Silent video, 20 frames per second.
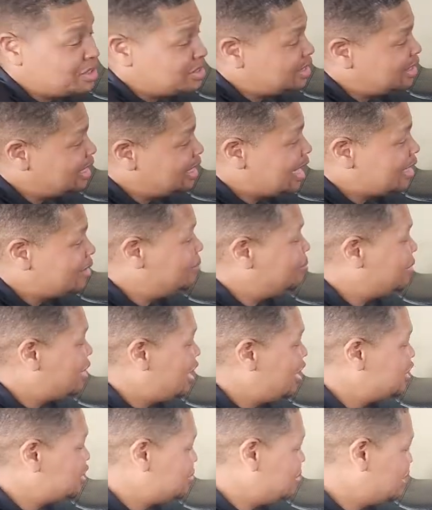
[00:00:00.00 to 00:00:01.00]
then I'd
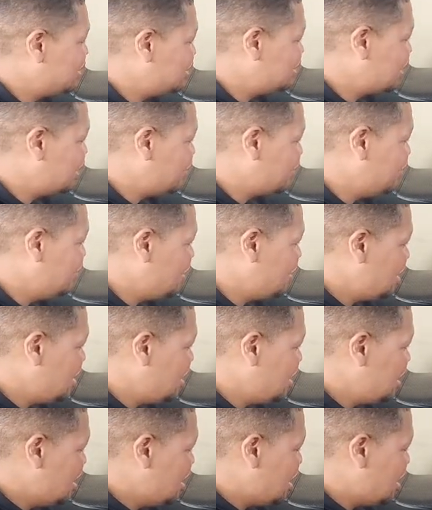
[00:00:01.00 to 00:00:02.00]
embarrass myself.
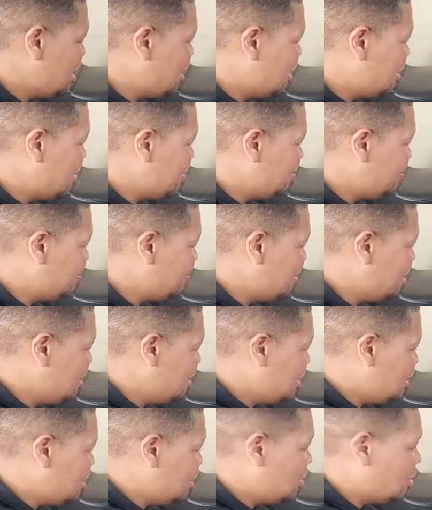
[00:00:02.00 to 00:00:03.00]

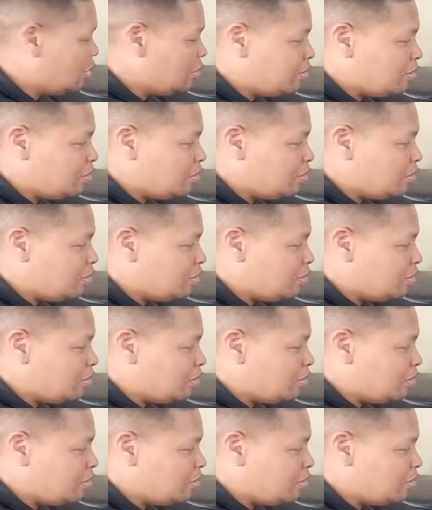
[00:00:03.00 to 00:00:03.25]
You know,